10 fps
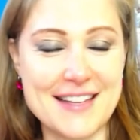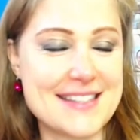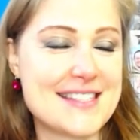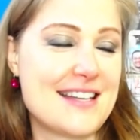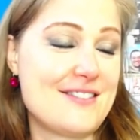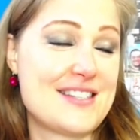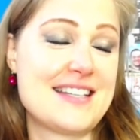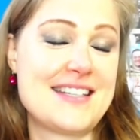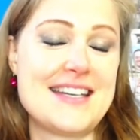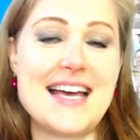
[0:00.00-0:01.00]
That's
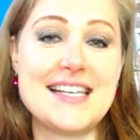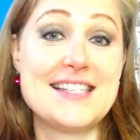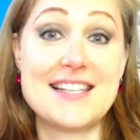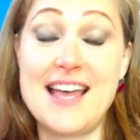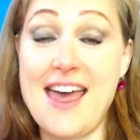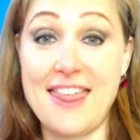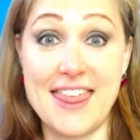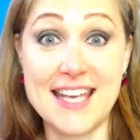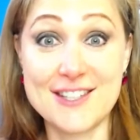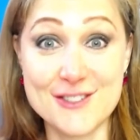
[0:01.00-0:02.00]
such a nice
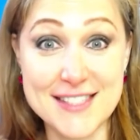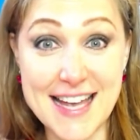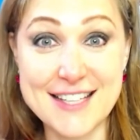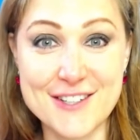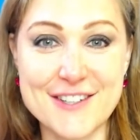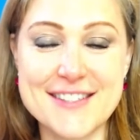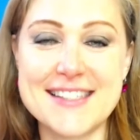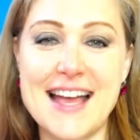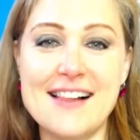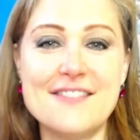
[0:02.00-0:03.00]
thing to say to
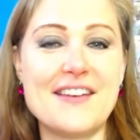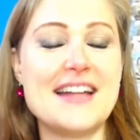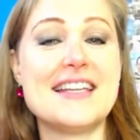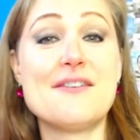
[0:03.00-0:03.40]
yourself, and